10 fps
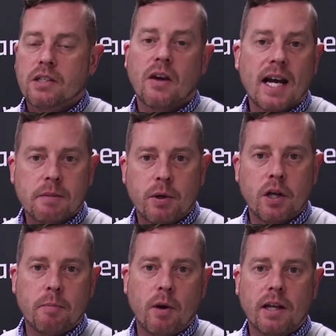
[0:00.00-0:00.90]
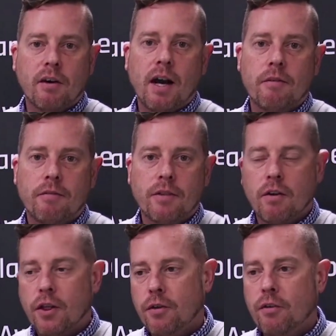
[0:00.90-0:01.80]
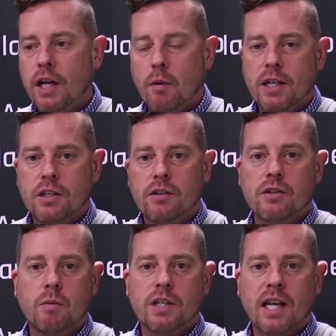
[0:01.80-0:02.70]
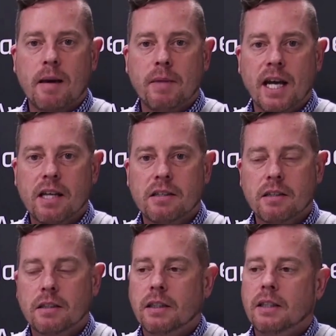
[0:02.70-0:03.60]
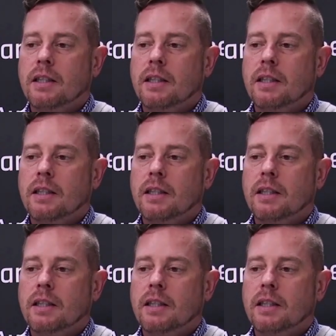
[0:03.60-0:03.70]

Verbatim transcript: So as per the polygraph, there are three questions which can be asked